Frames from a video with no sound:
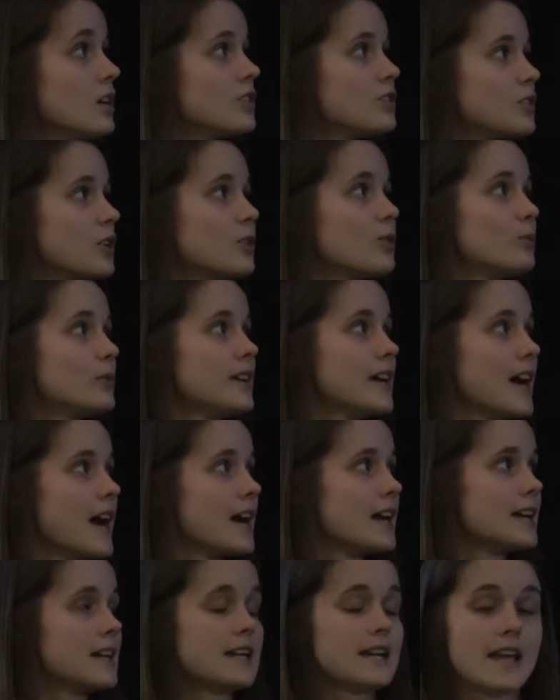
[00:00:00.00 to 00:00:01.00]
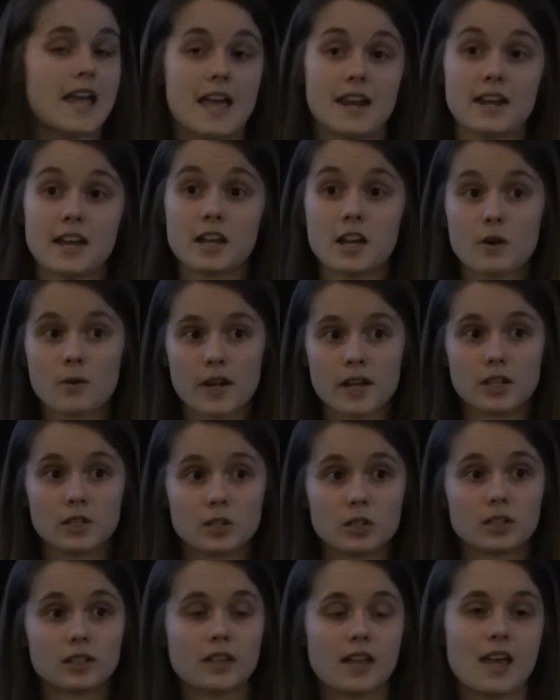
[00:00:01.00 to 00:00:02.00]
So we added
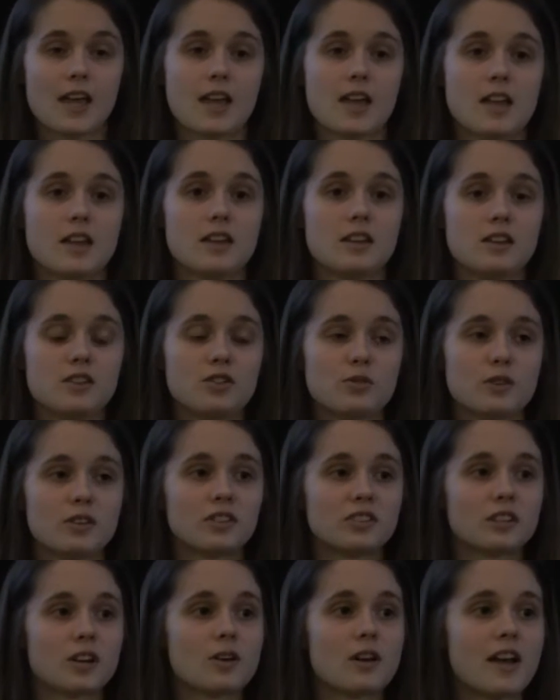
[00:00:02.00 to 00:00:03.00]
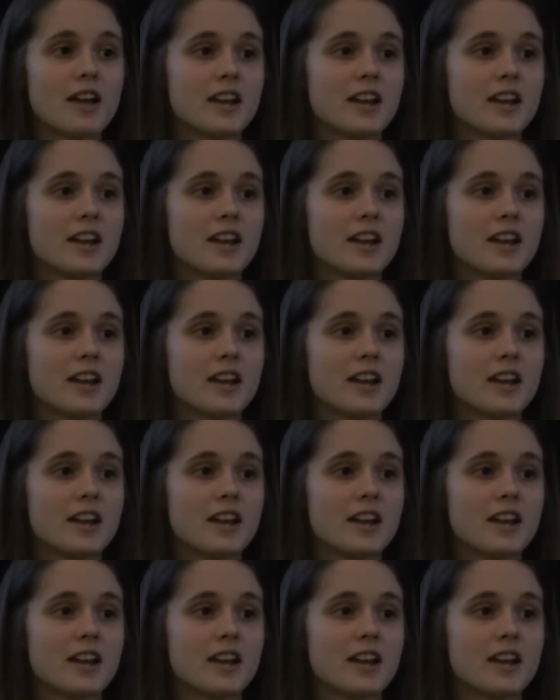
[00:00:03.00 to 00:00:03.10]
NaOH, and in doing so,